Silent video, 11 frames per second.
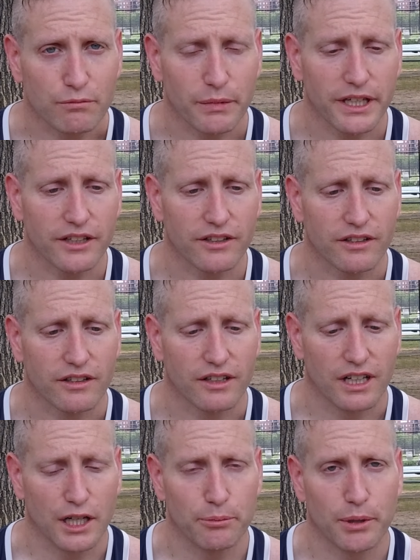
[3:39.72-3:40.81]
minute
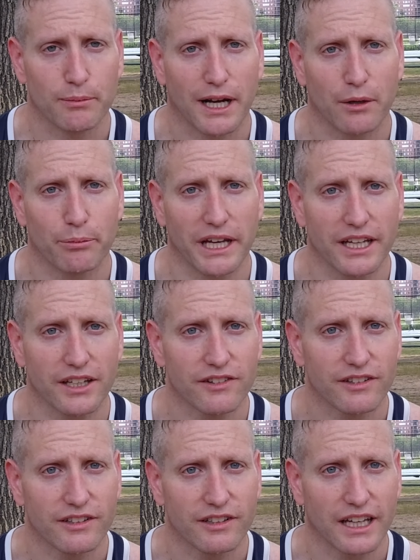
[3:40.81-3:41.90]
uh, per mile
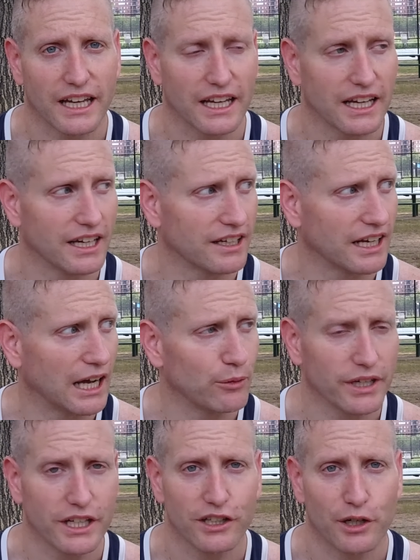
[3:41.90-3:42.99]
pace, and I
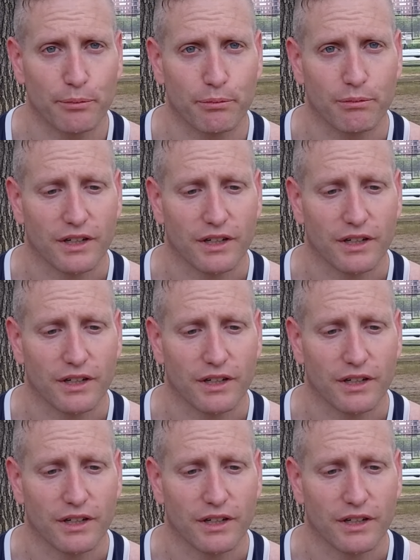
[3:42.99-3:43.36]
would end up.